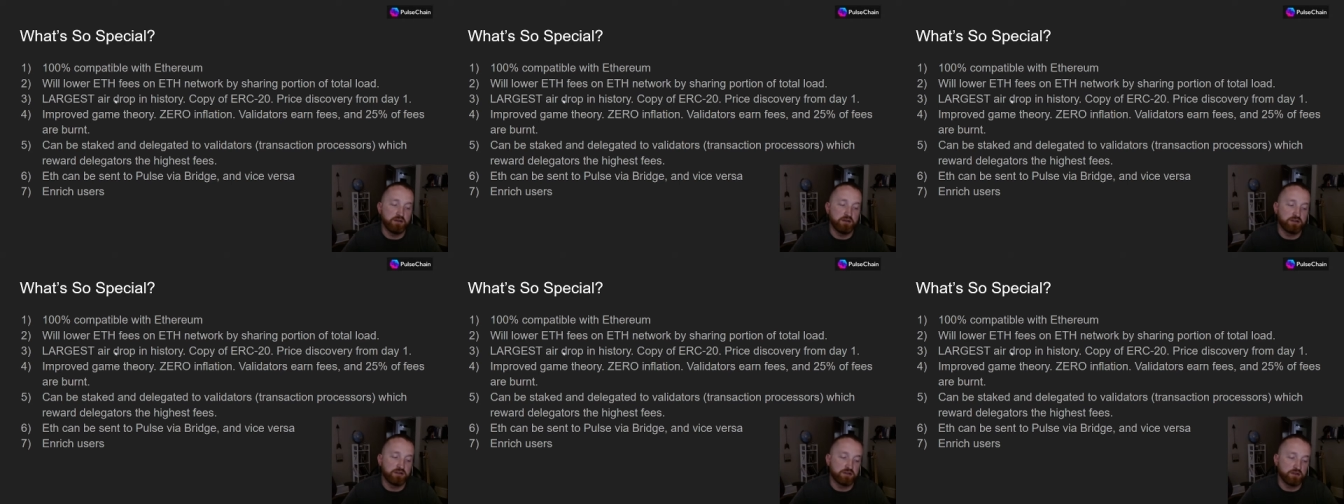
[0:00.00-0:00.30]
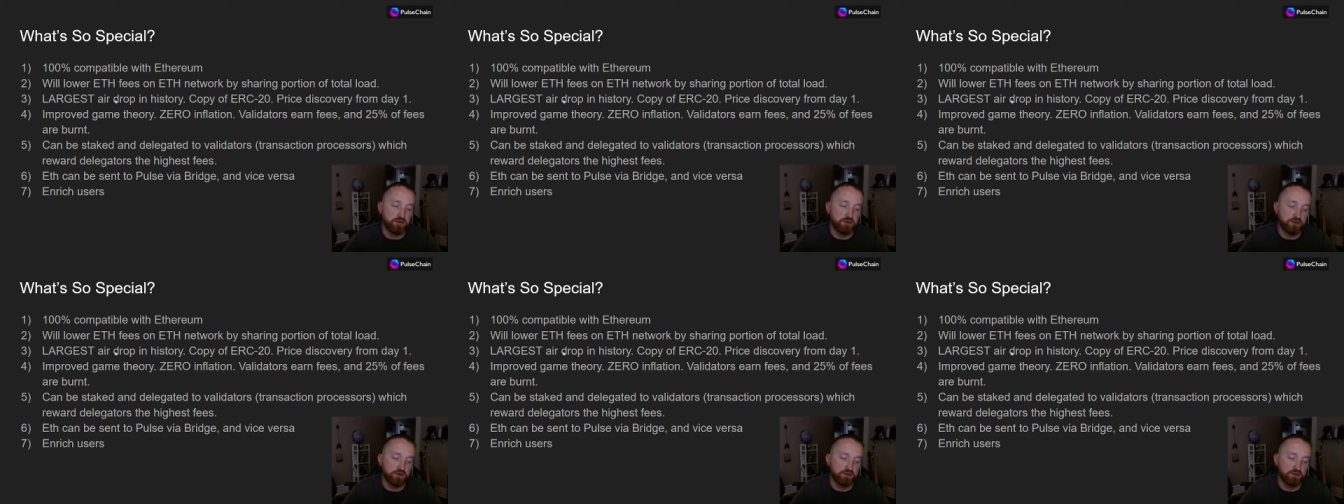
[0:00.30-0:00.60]
So,
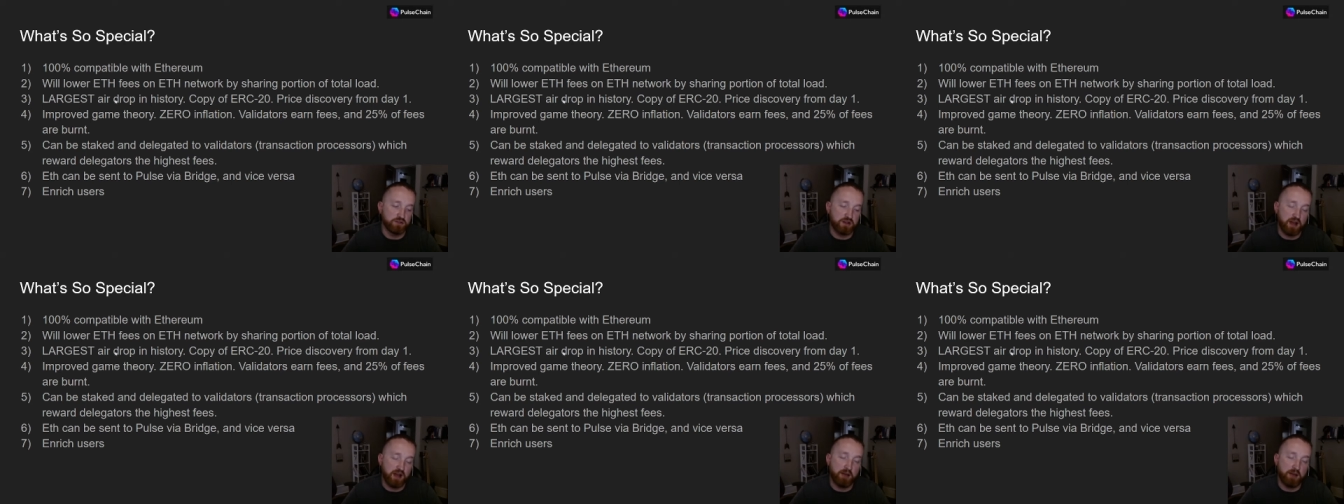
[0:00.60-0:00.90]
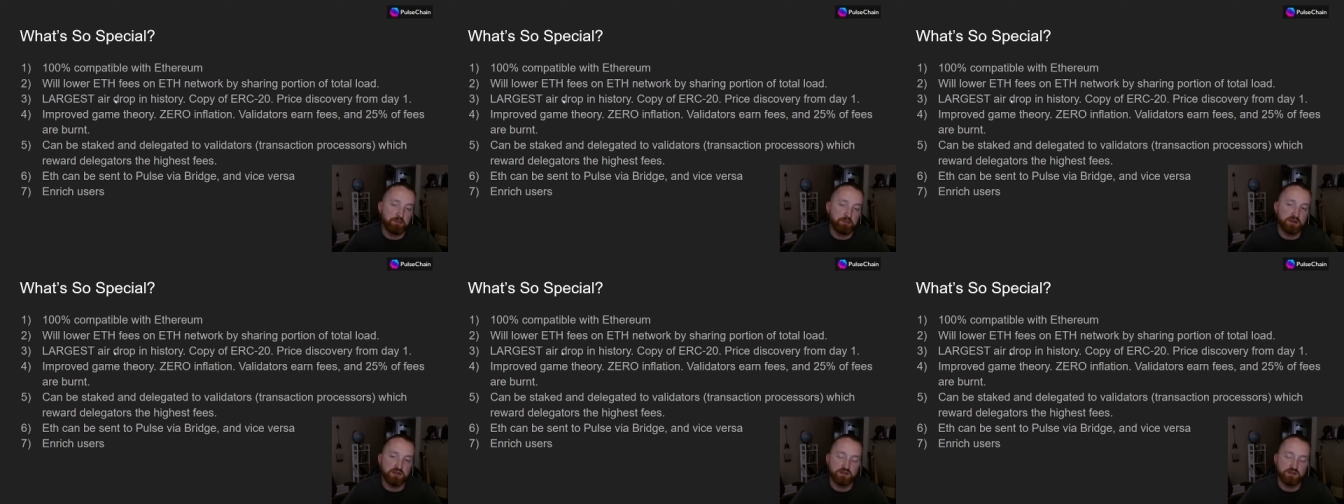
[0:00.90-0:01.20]
those
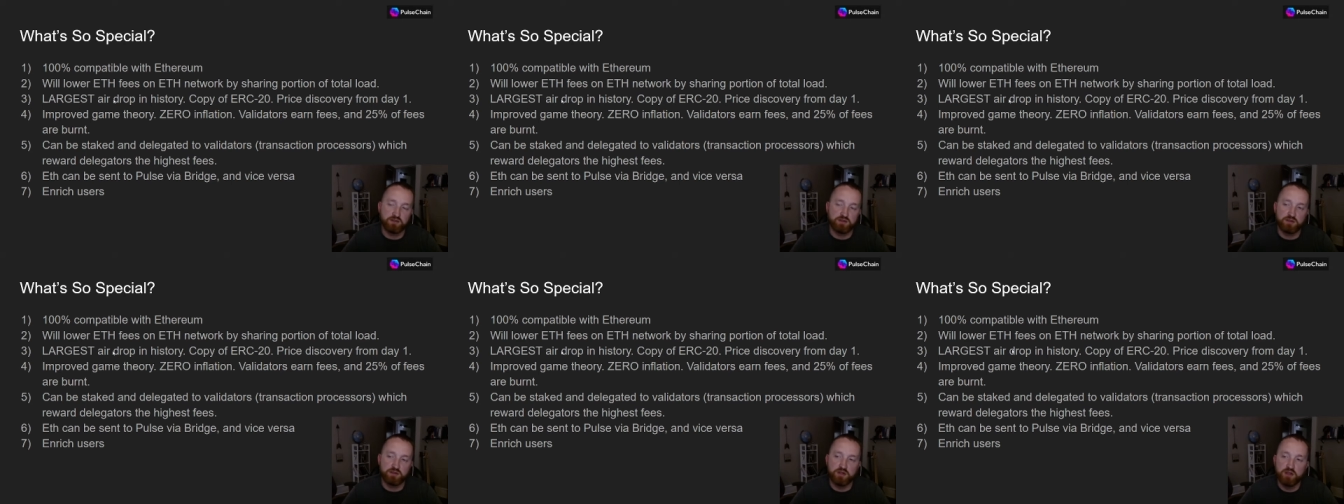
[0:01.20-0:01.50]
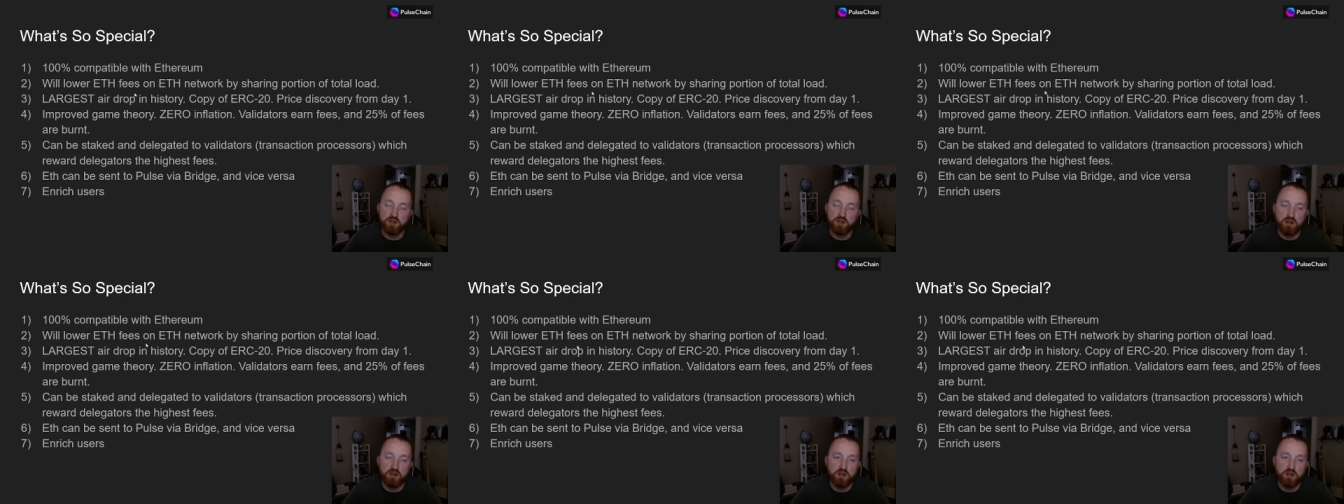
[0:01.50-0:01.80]
copies
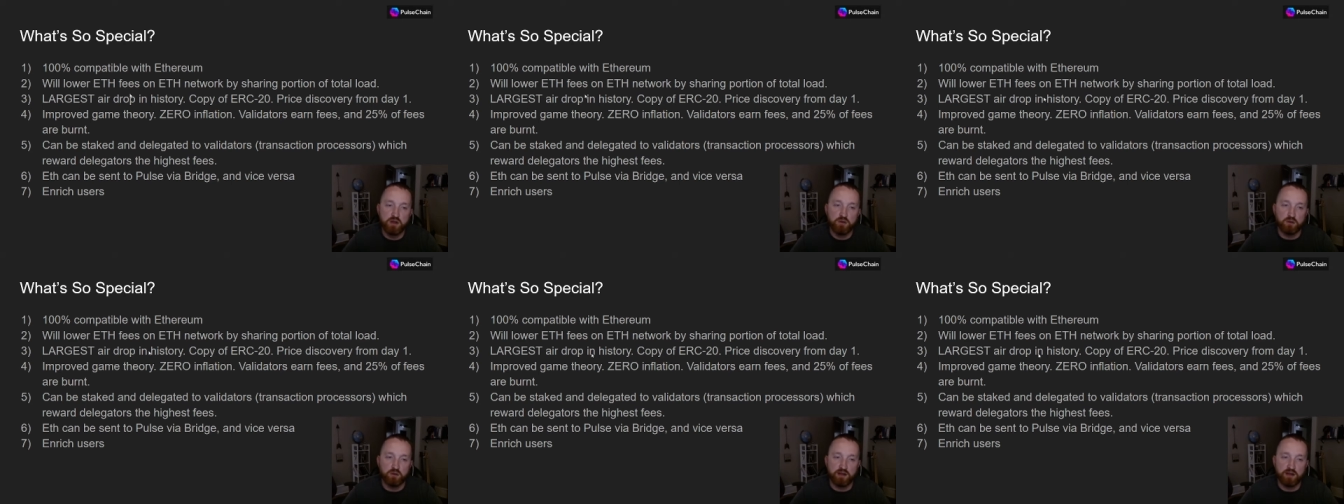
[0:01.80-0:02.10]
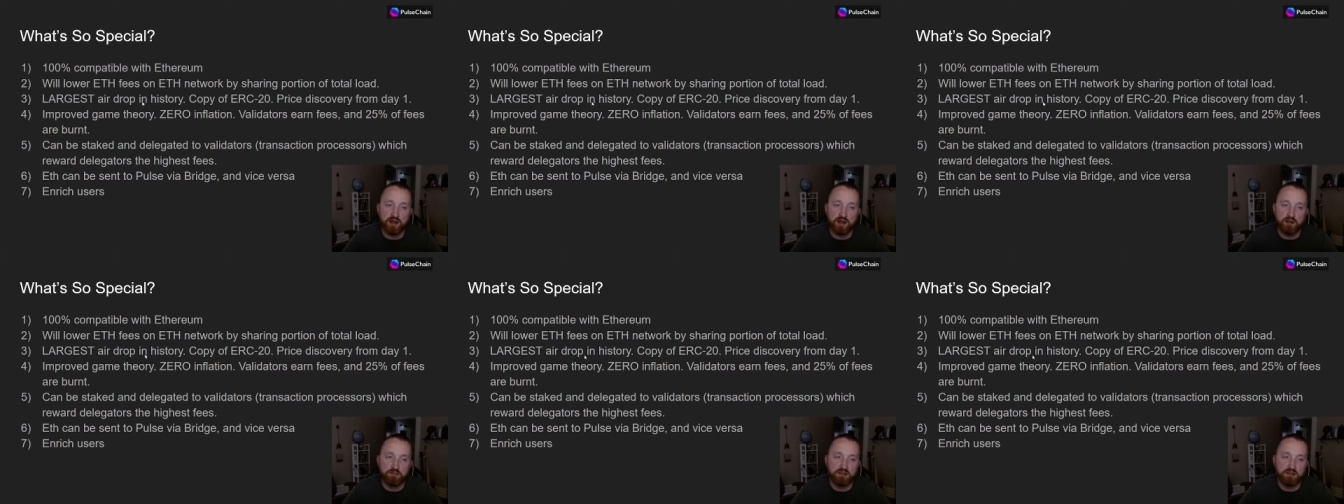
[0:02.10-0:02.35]
will not